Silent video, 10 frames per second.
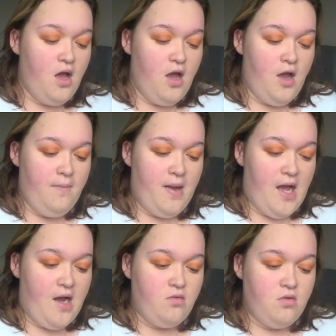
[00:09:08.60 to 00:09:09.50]

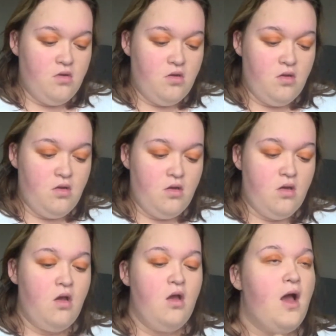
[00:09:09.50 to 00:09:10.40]
out.
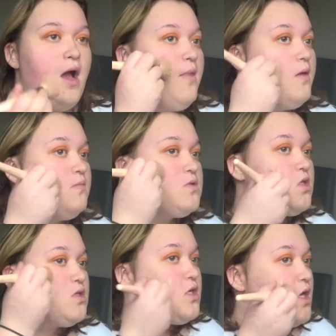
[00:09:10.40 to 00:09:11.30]
And then I'm just
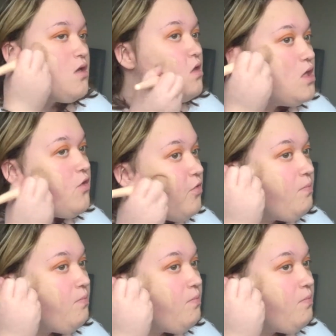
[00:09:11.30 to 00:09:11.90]
going to take this.